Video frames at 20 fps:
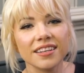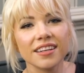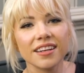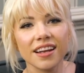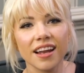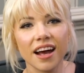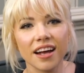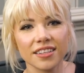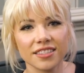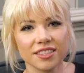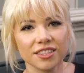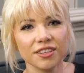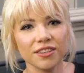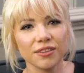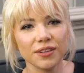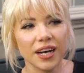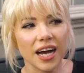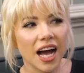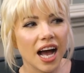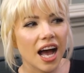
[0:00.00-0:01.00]
not
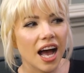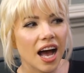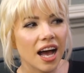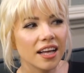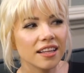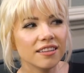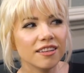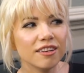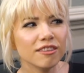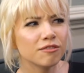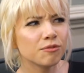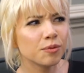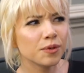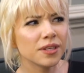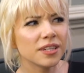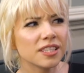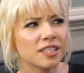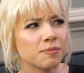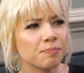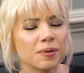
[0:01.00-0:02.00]
true. I love
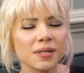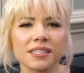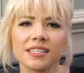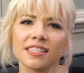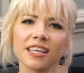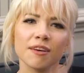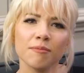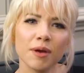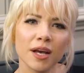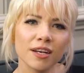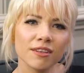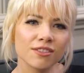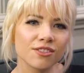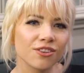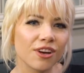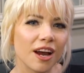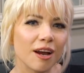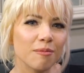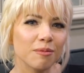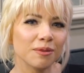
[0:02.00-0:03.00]
words, but somehow
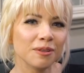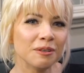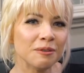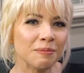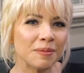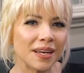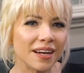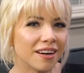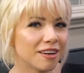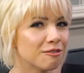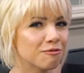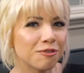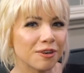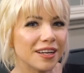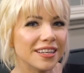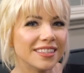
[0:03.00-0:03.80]
Scrabble and me aren't